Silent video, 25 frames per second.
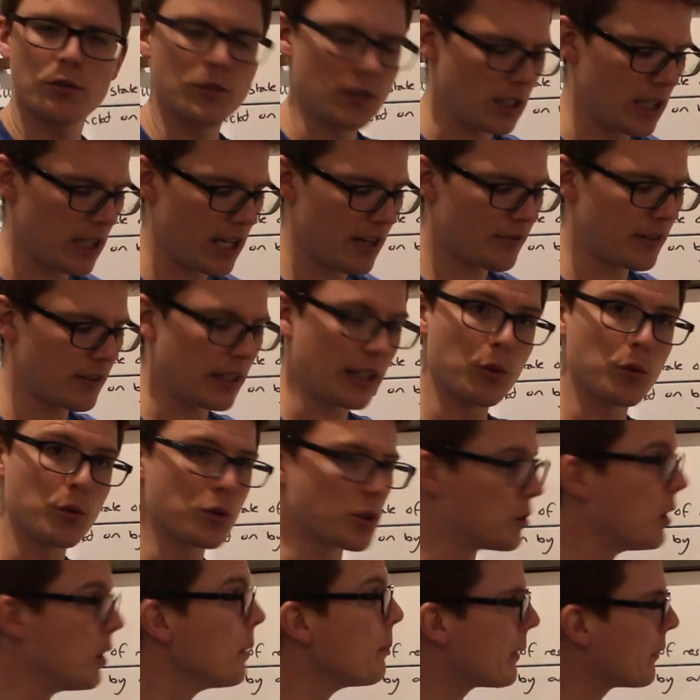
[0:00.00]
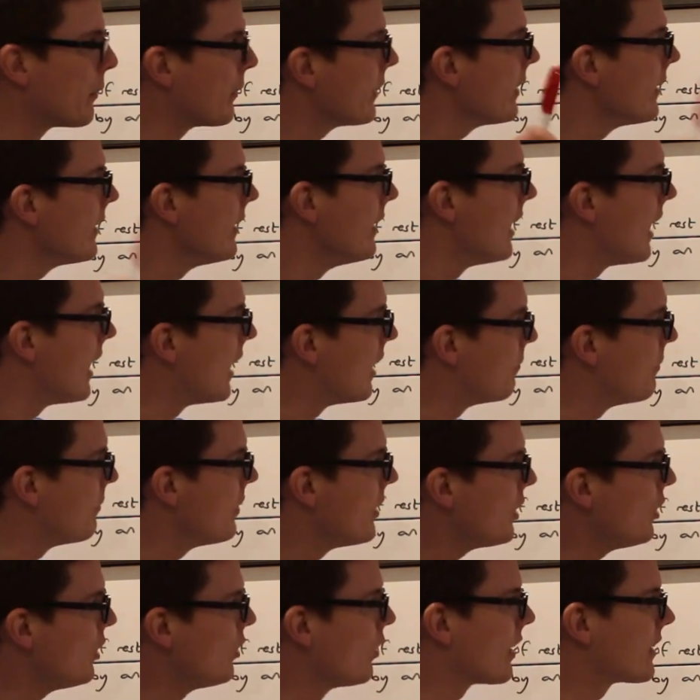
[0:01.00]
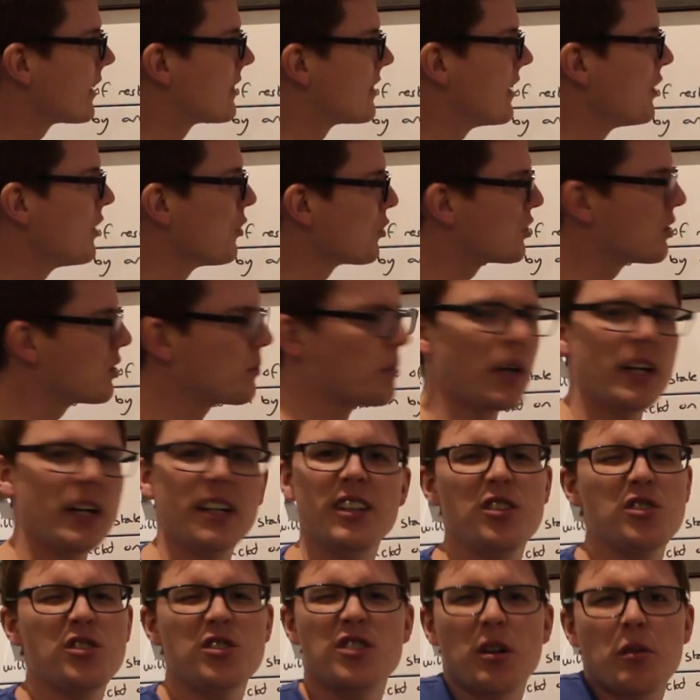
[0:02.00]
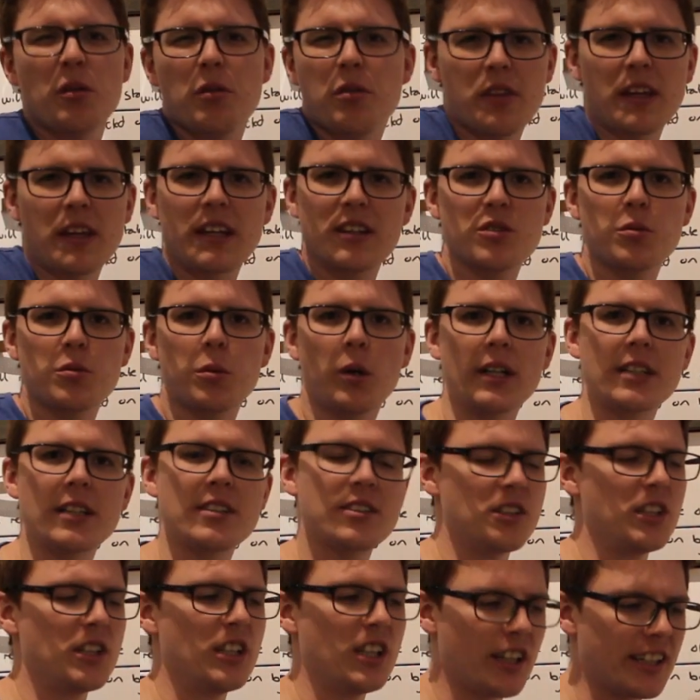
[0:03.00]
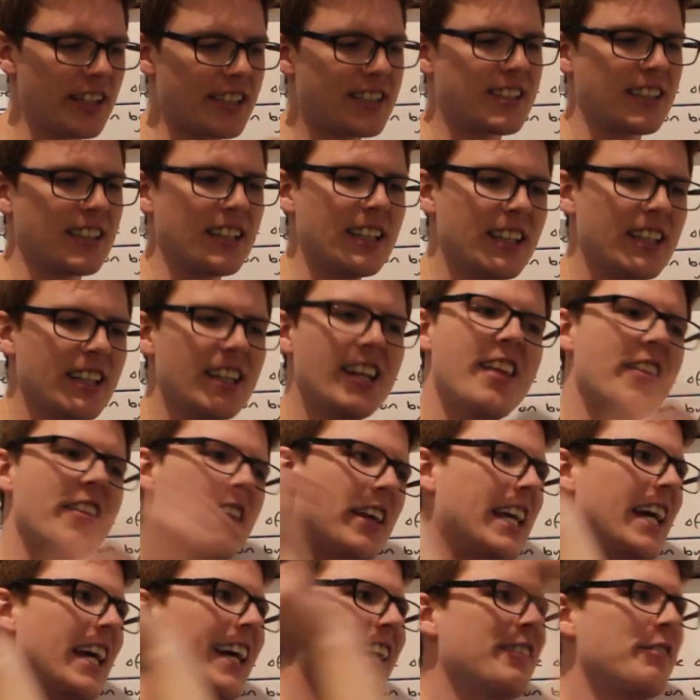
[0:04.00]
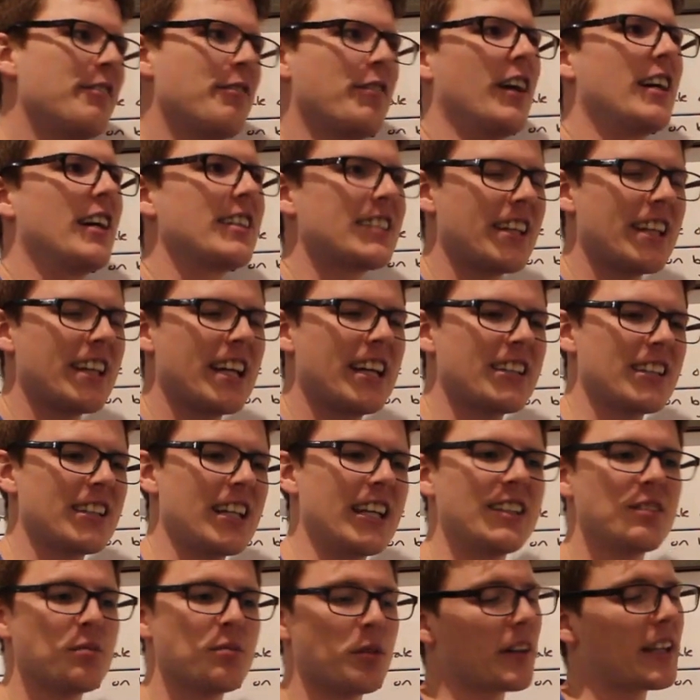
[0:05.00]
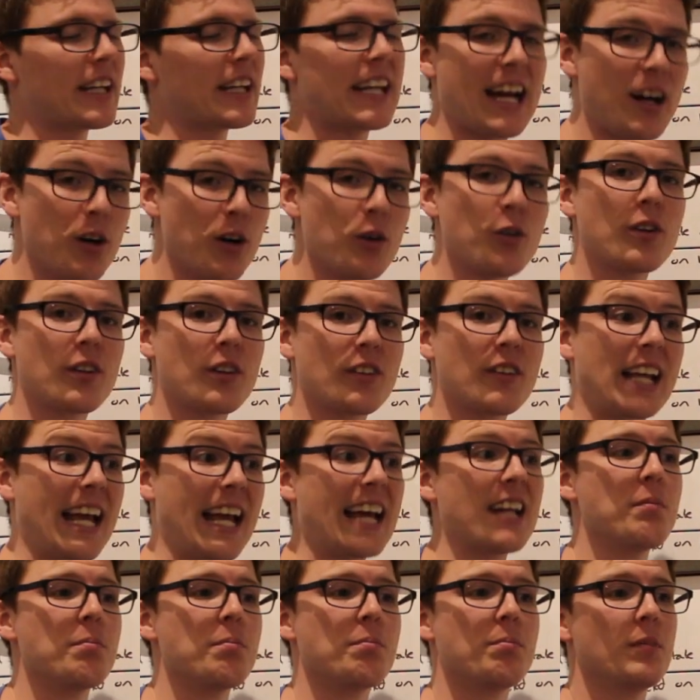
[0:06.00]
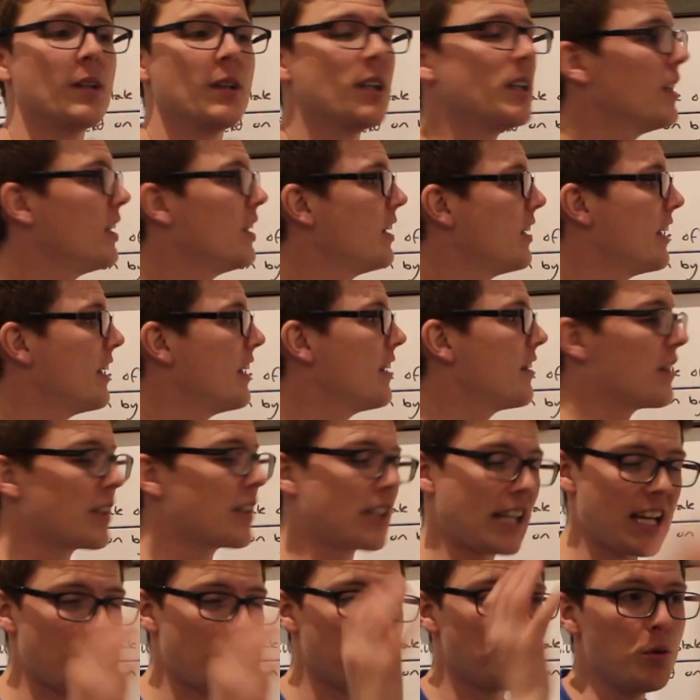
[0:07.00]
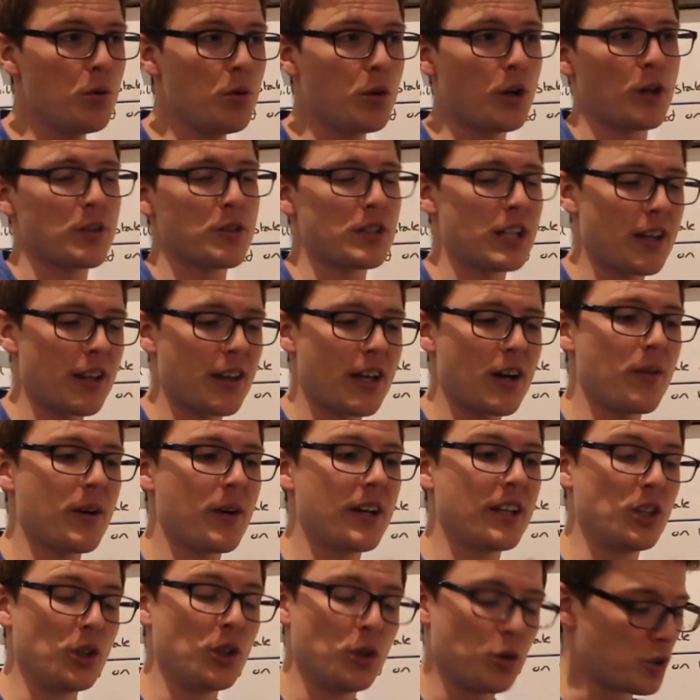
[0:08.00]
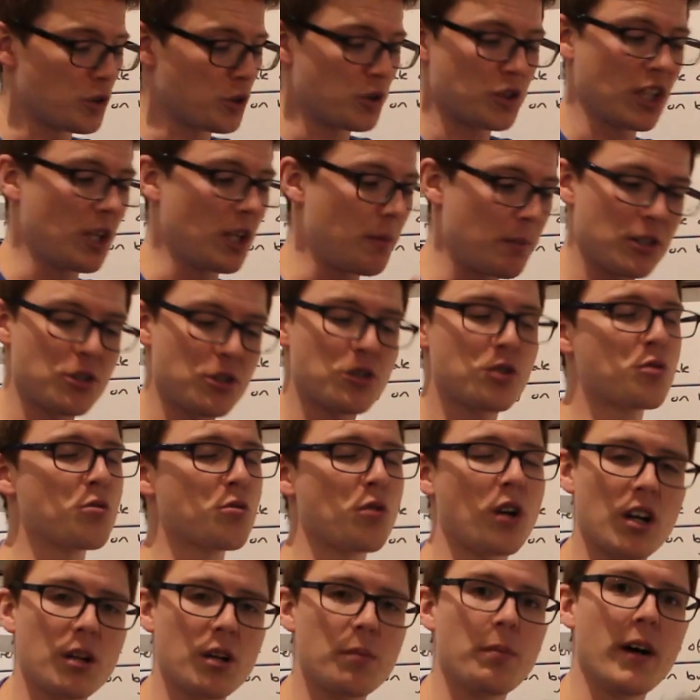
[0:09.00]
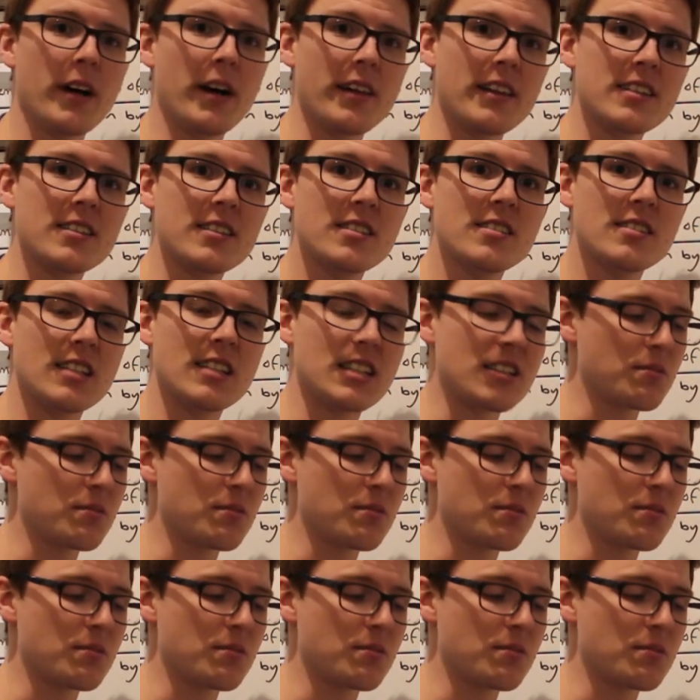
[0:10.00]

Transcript: to the left, they always go up. Anyway. You light it, you're stood behind, you just don't think twice. You light it, the cannon flies out that end, while the cannon the cannonball goes out that way, you're just going to be struck by this